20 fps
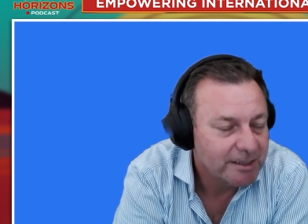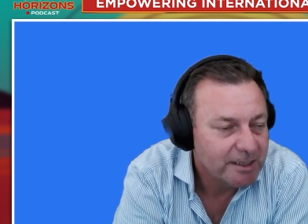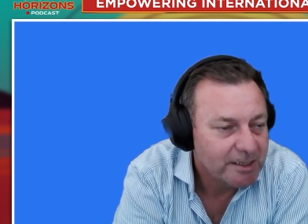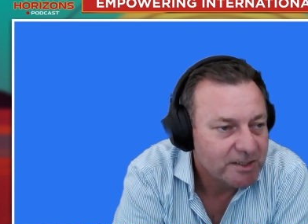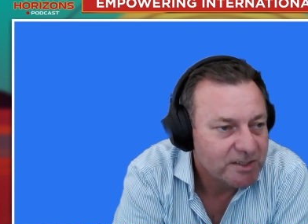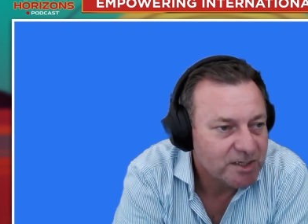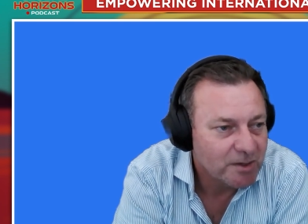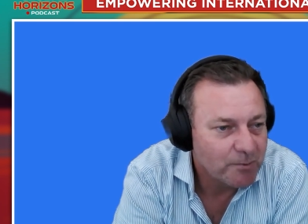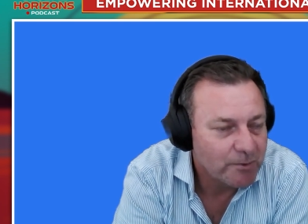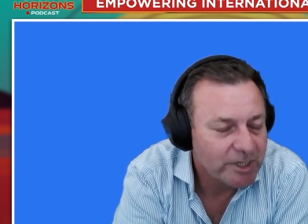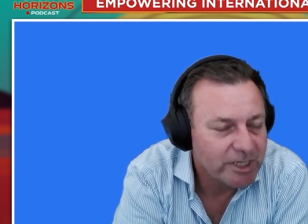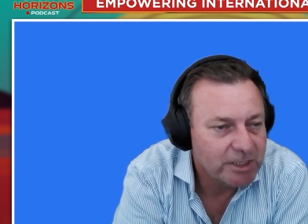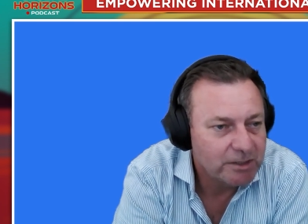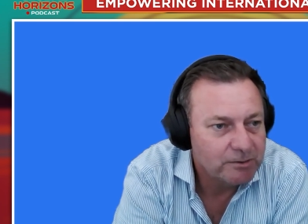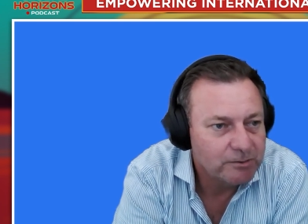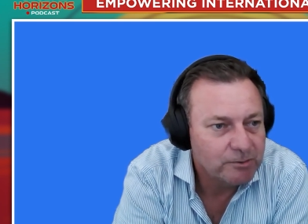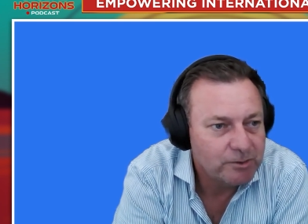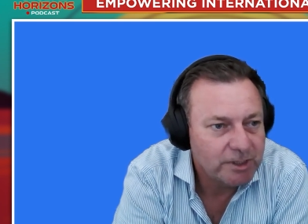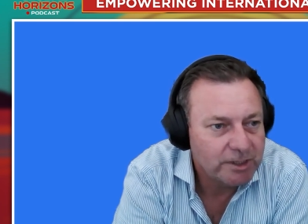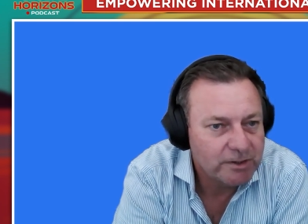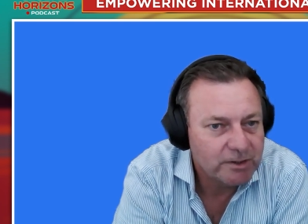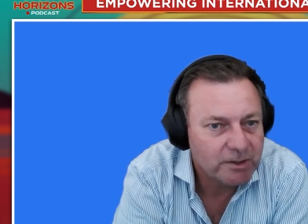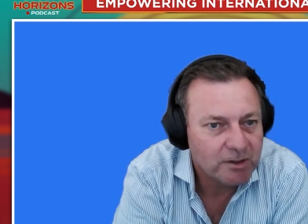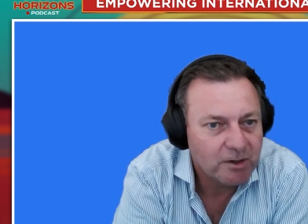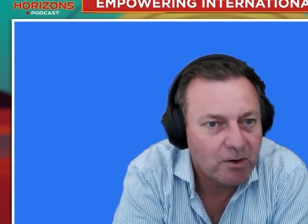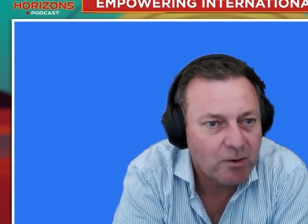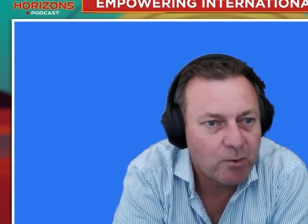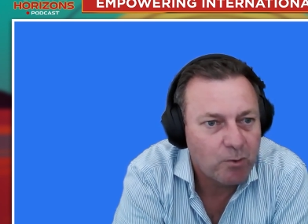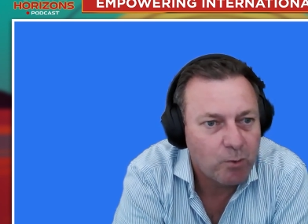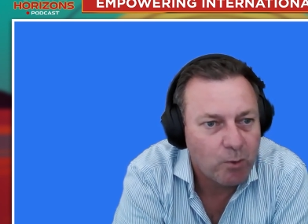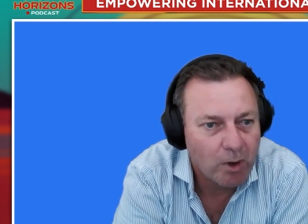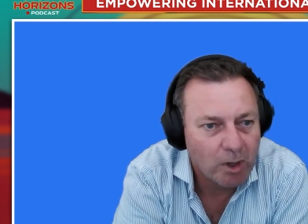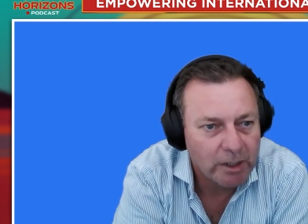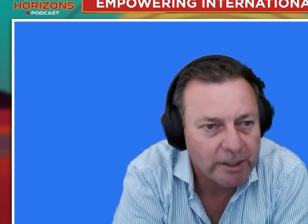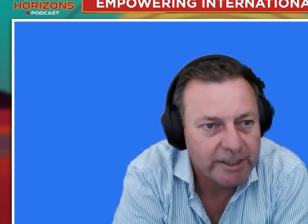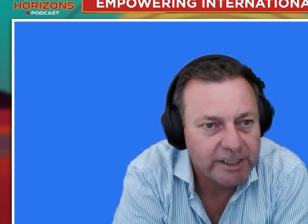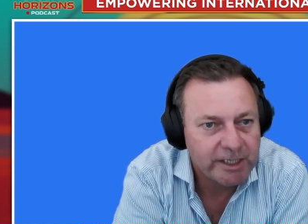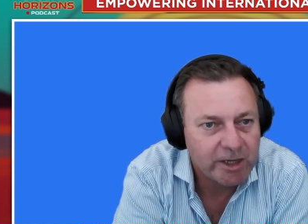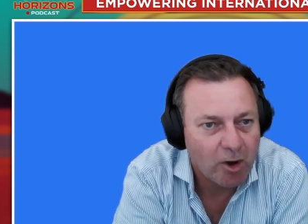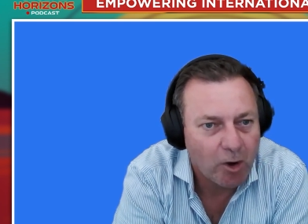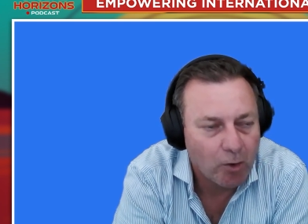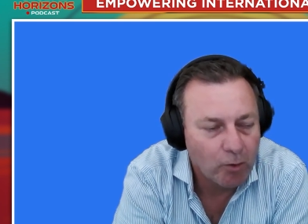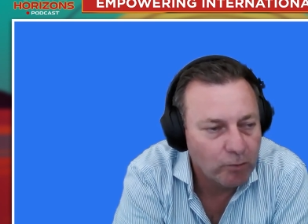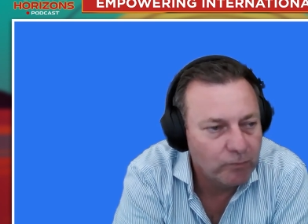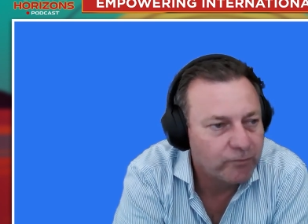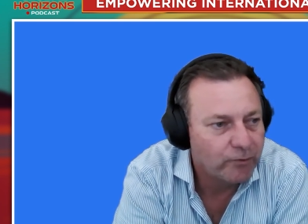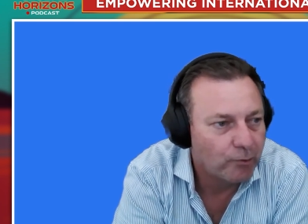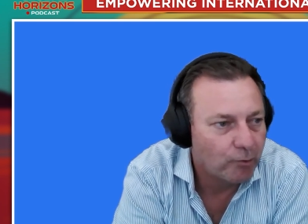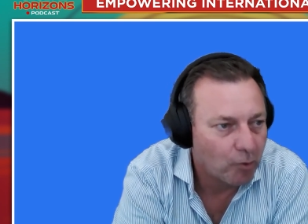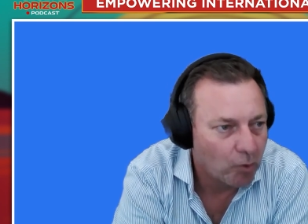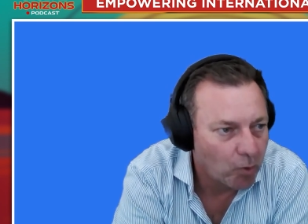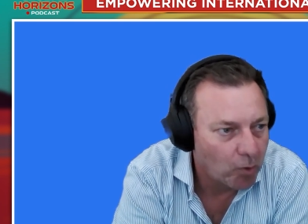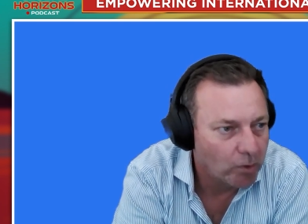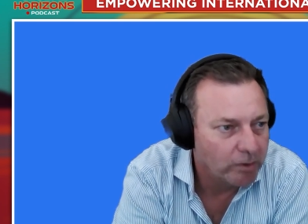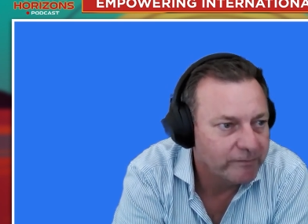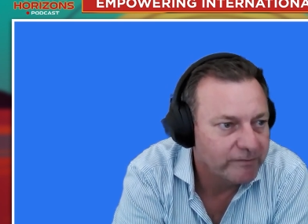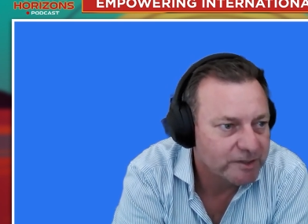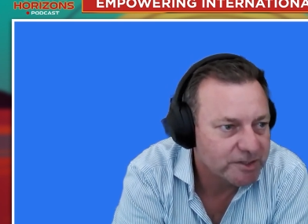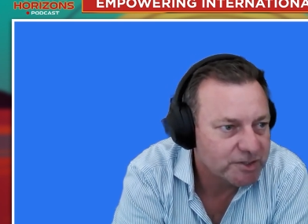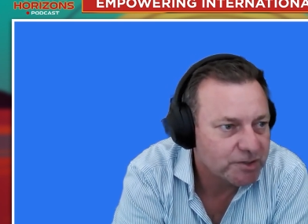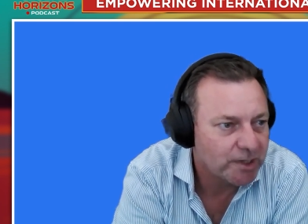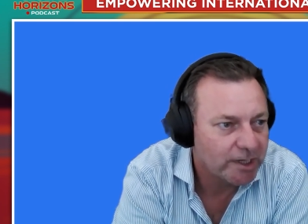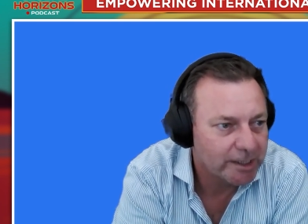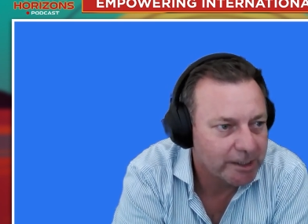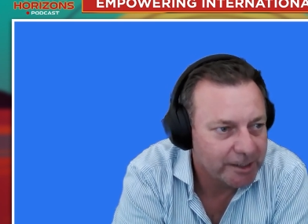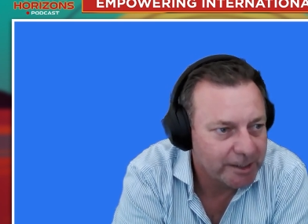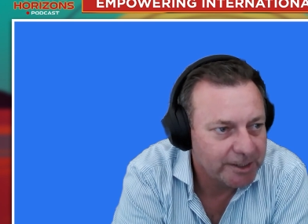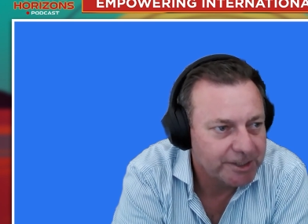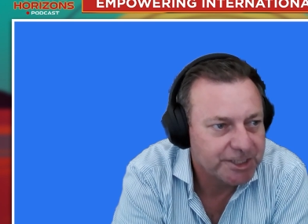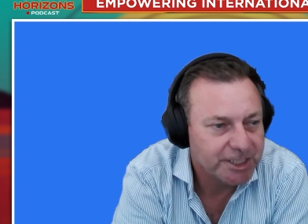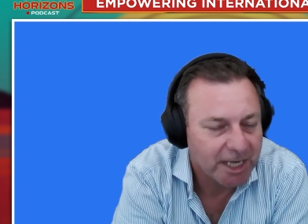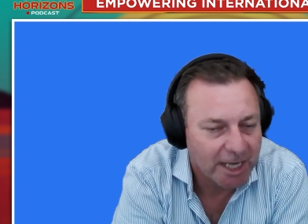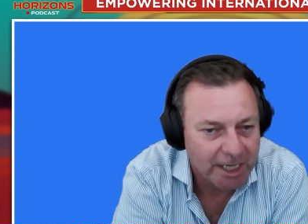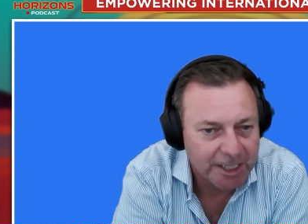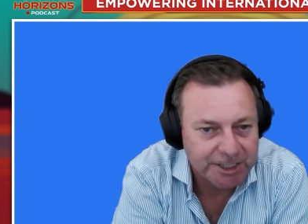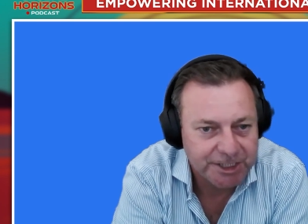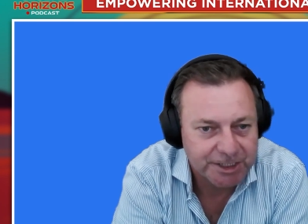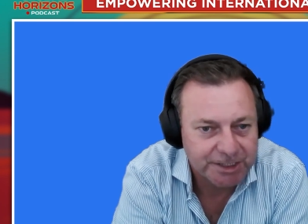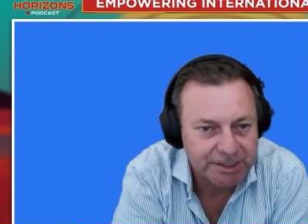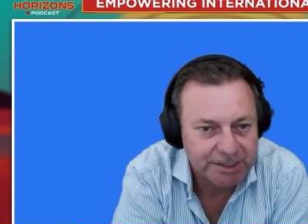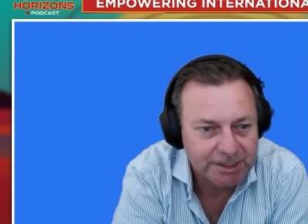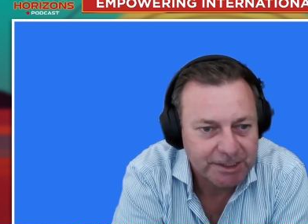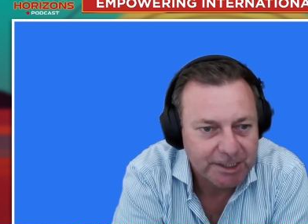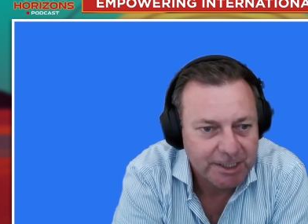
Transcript: So when you look at the quality overall of Australian education,